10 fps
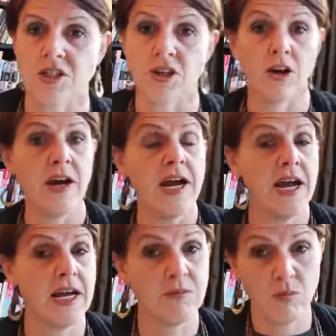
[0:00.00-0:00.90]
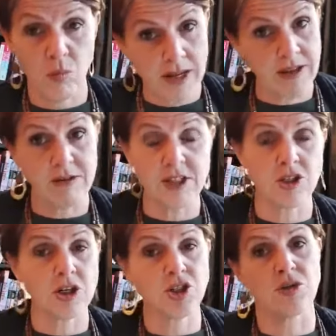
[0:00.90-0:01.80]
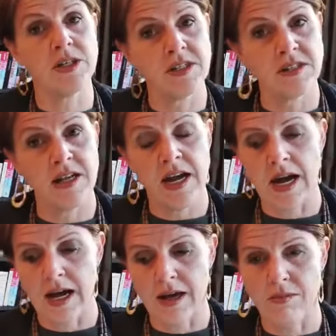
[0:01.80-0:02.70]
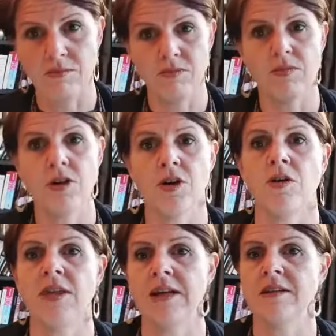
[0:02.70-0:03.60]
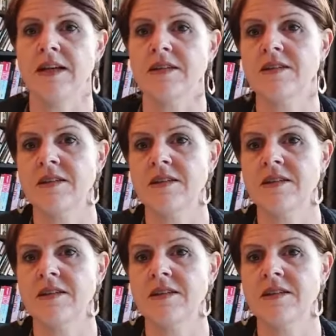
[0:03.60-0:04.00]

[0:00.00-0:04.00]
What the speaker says: So when there is no choice, that's